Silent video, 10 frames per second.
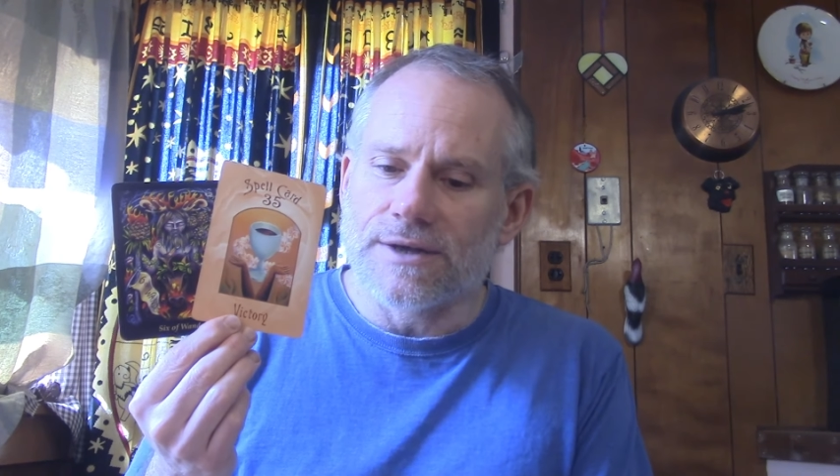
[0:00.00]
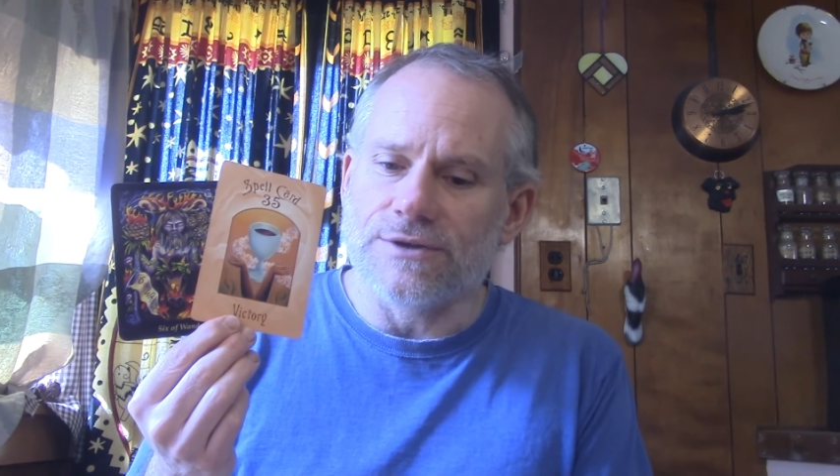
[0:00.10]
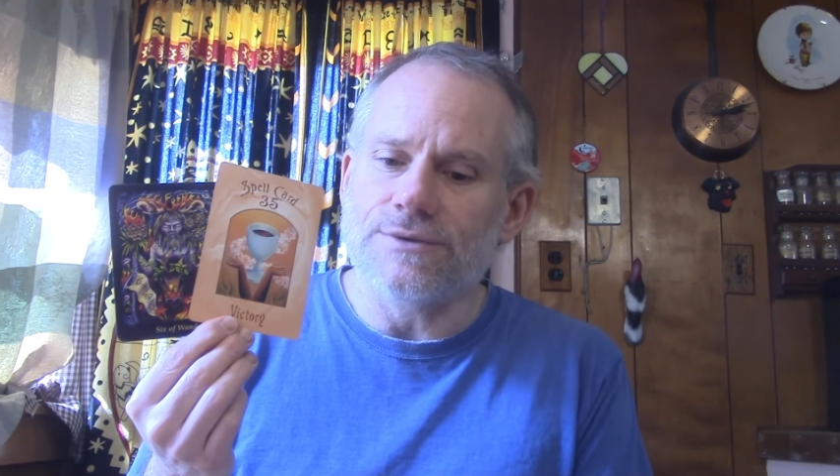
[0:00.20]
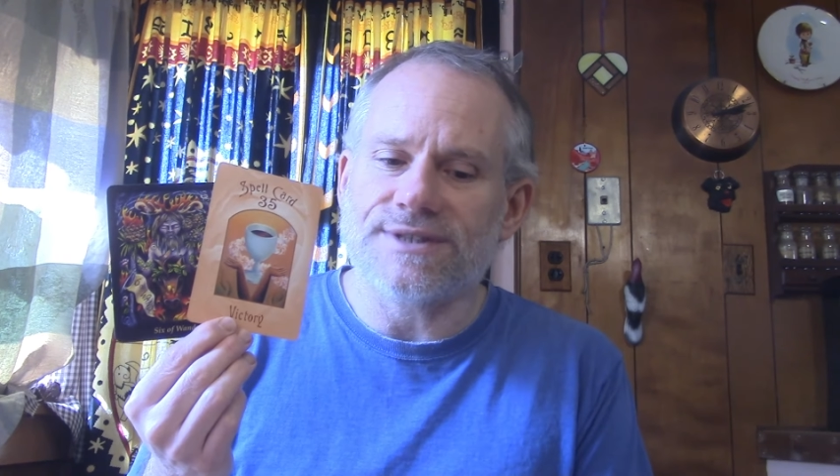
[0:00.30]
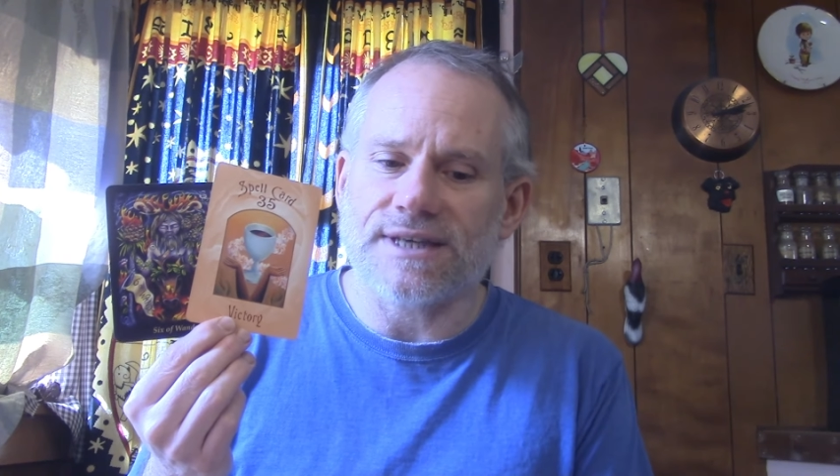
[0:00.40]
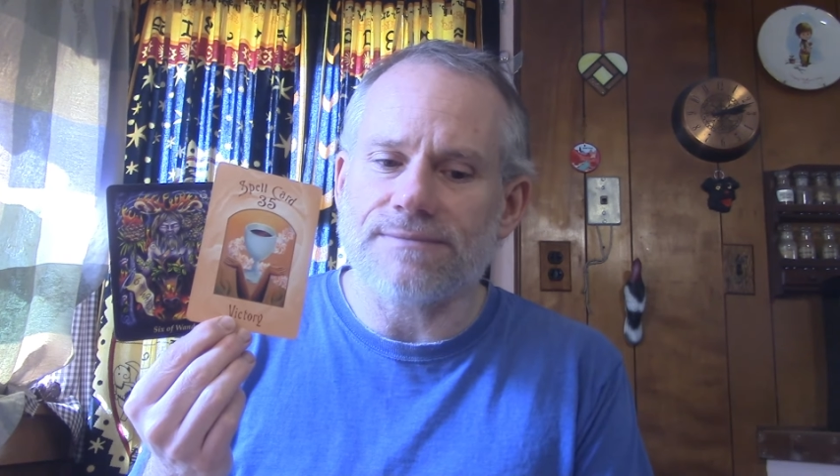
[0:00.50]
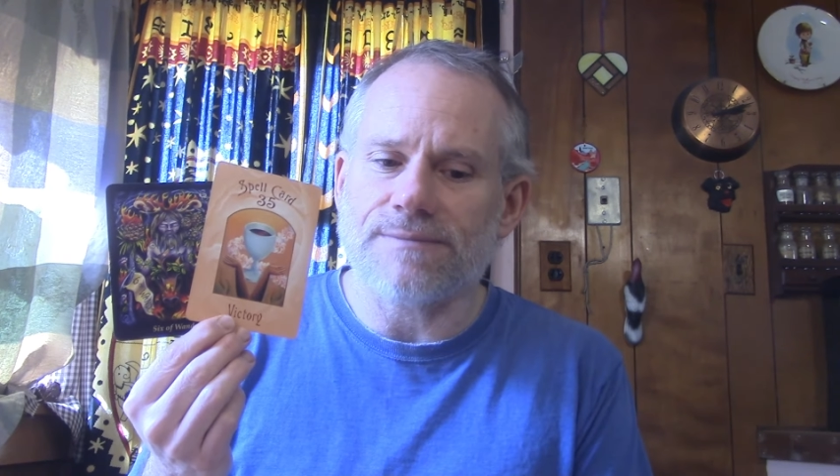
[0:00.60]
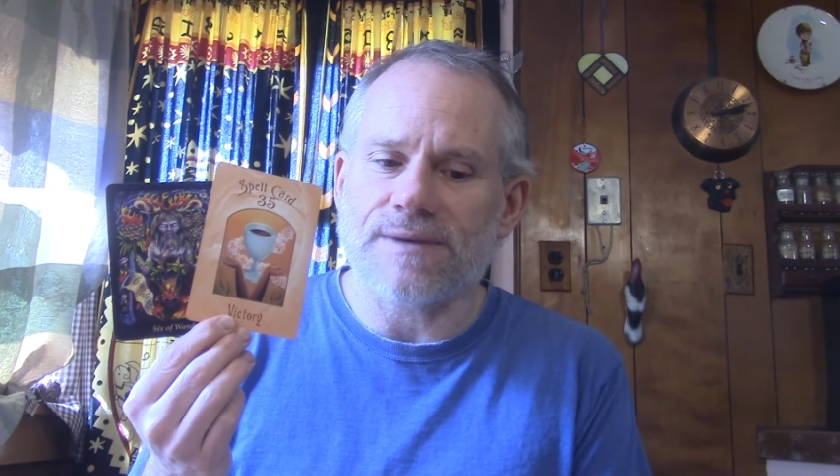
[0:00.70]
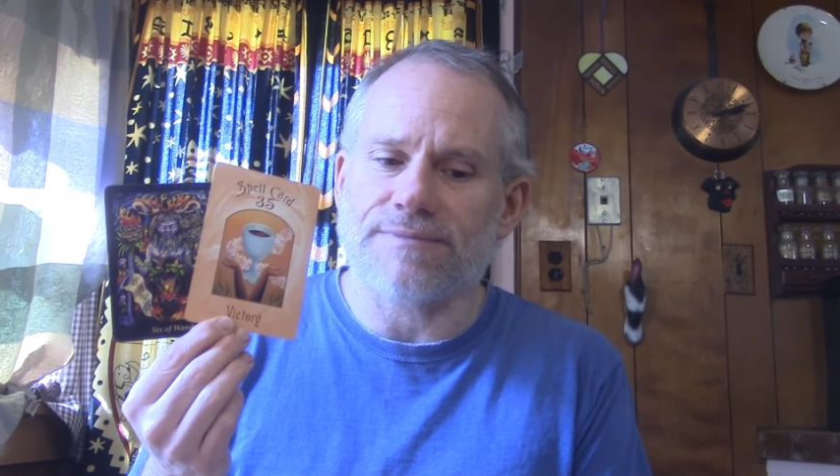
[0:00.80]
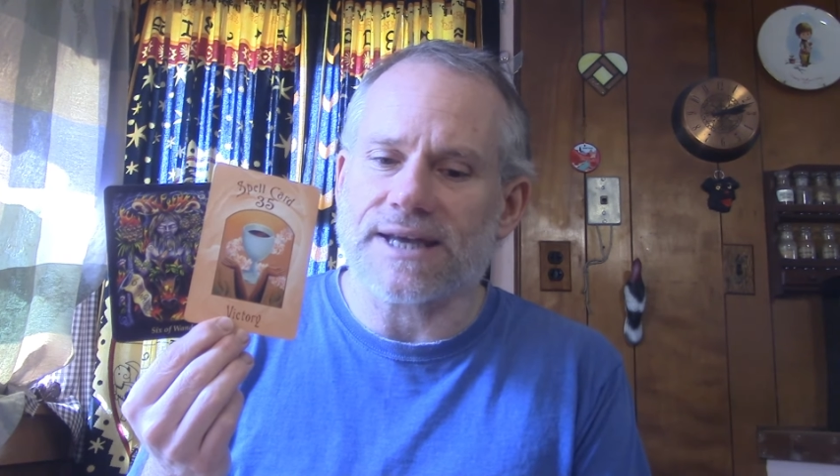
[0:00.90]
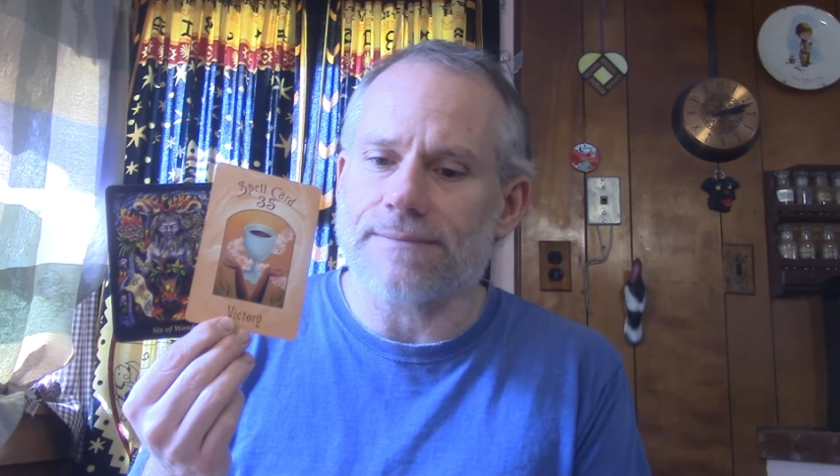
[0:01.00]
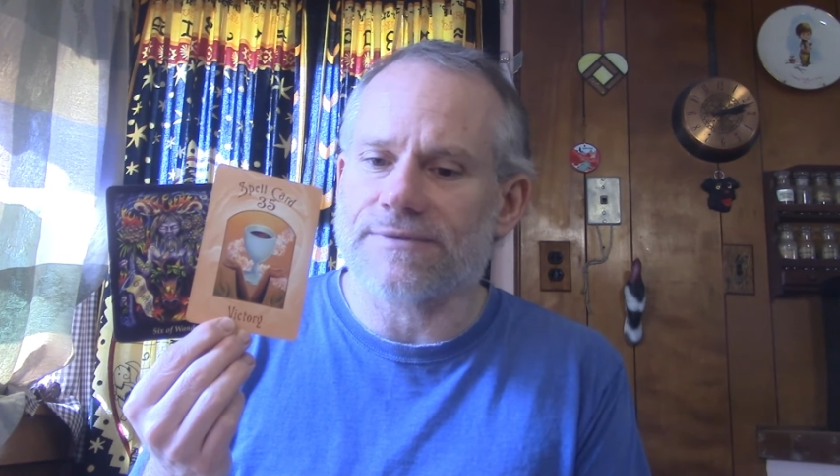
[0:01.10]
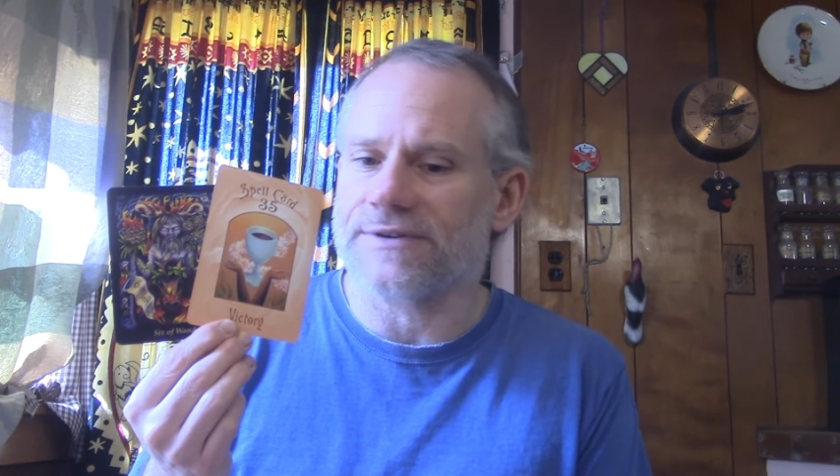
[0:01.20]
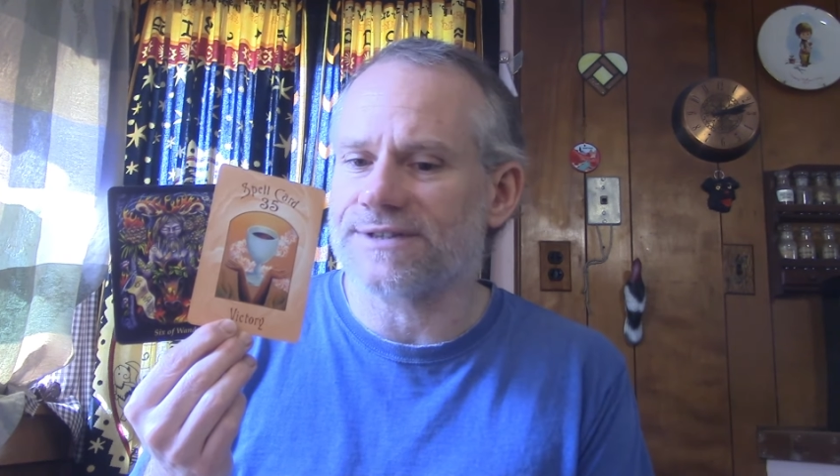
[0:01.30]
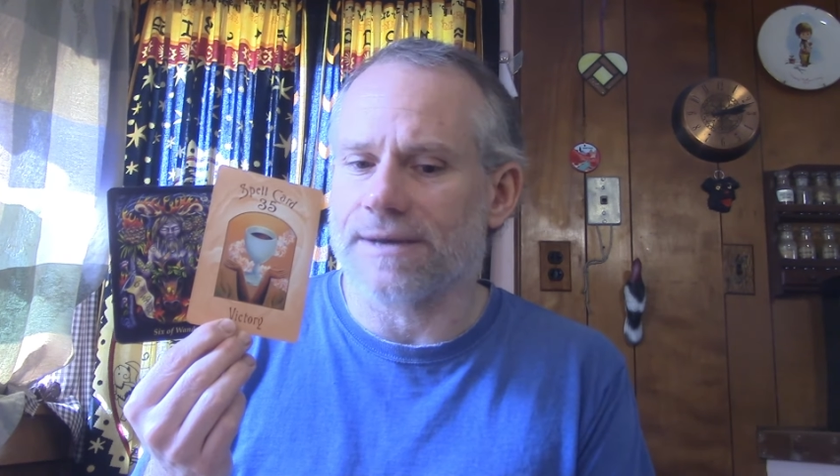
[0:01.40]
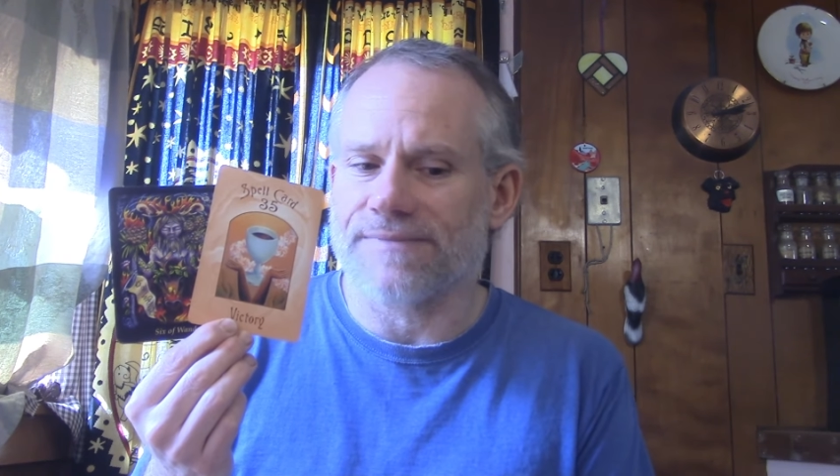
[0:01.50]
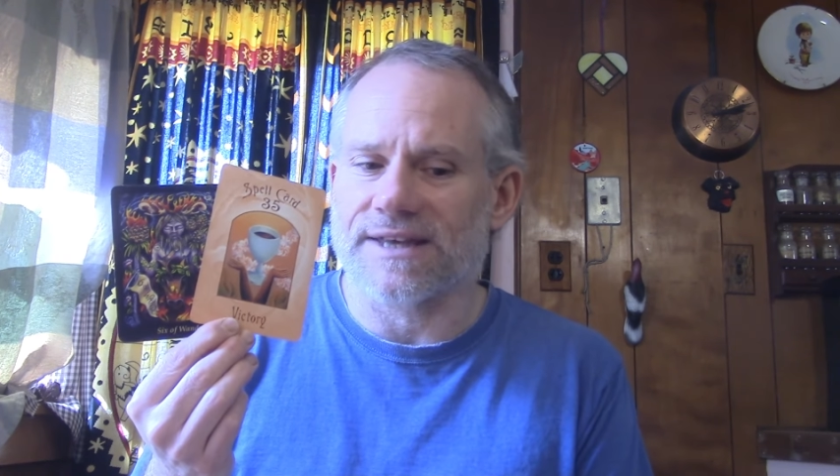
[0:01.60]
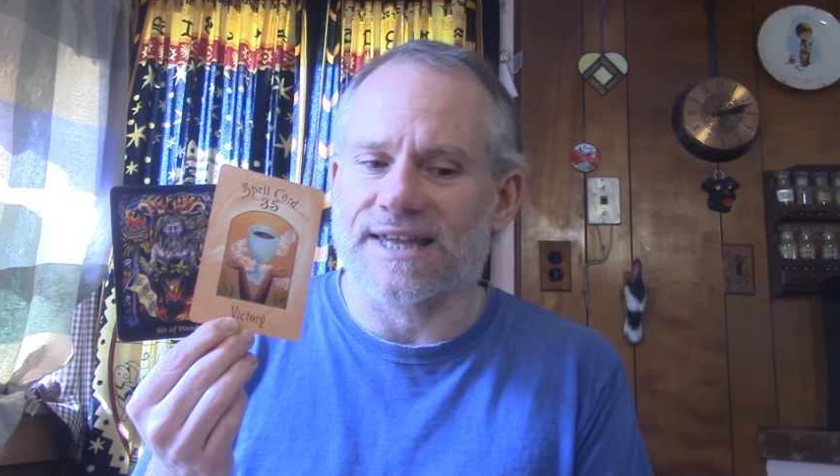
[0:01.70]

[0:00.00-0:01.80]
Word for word: You seem to be blamed for something